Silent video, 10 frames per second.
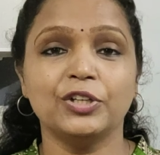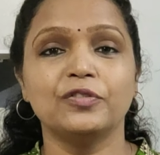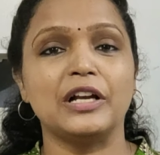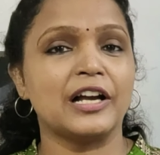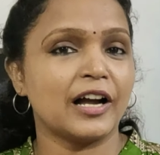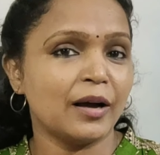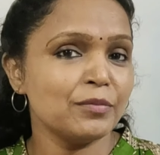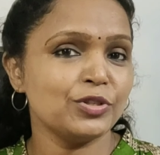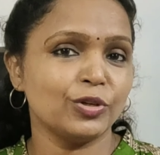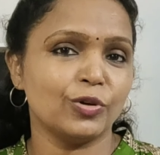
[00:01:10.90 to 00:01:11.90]
you will
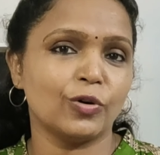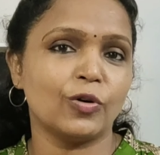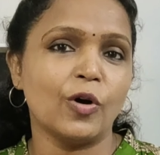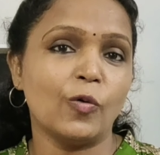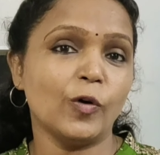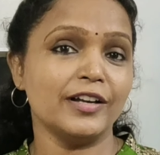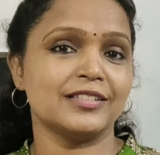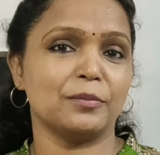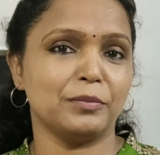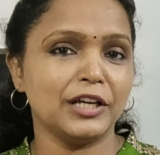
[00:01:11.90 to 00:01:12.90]
come to know what is
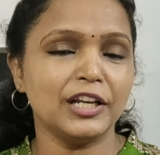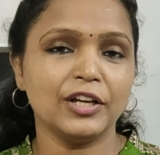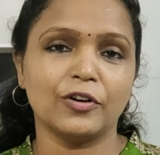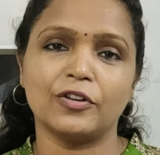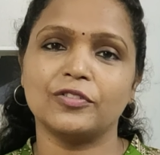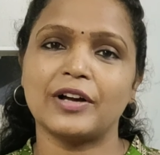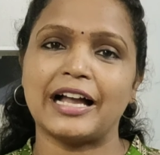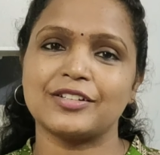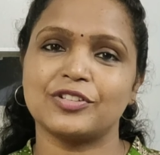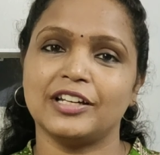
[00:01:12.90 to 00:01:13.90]
the meaning of
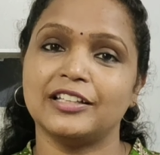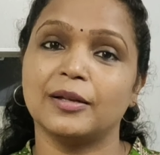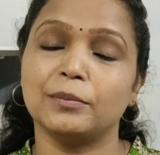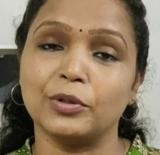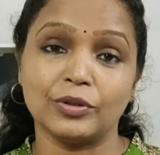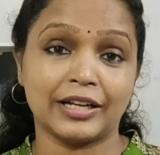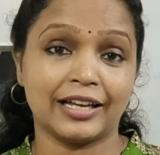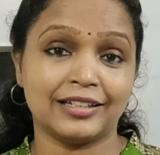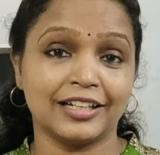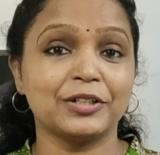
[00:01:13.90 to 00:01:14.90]
actually the
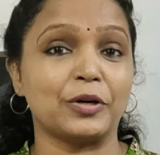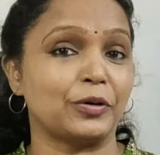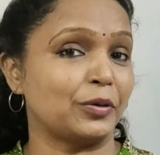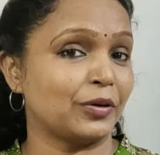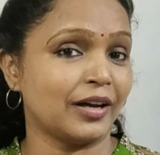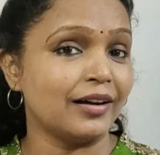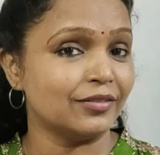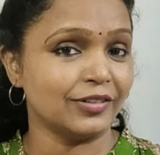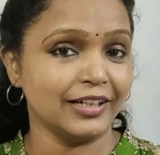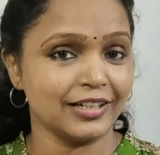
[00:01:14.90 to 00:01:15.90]
mutated
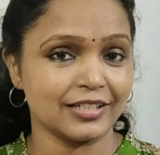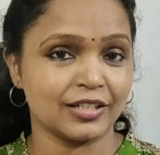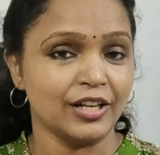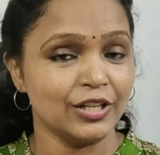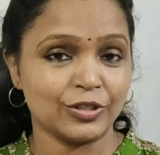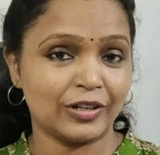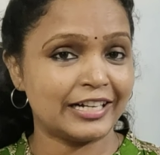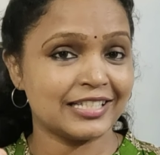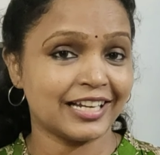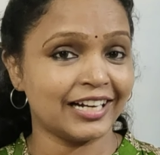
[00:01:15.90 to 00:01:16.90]
coronavirus. So
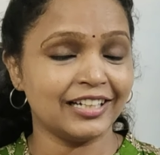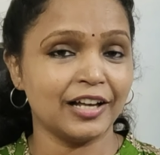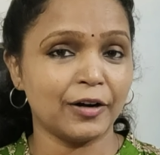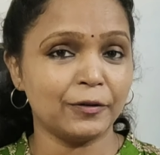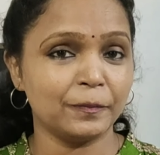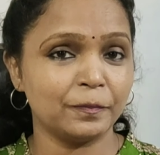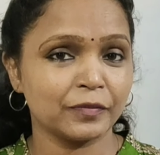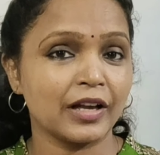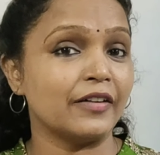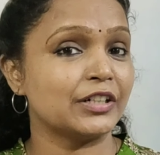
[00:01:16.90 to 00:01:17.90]
let's start now.
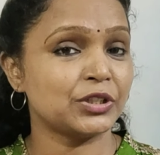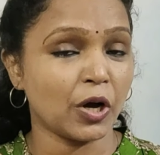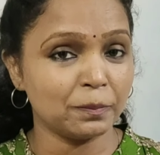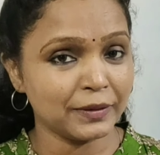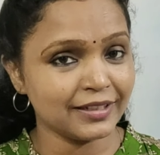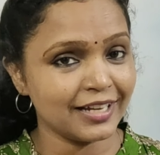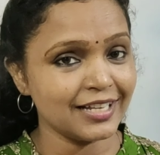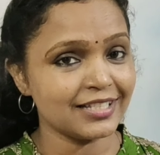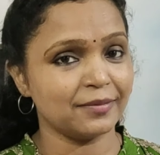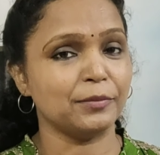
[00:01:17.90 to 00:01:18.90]
Our topic
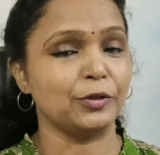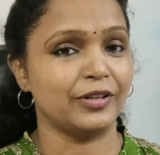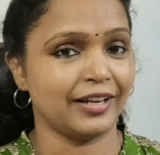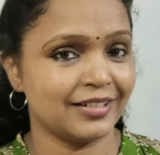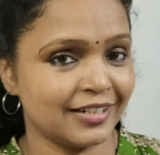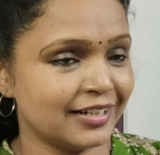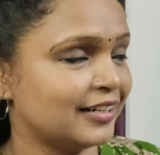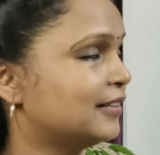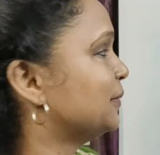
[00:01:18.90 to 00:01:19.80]
is mutation.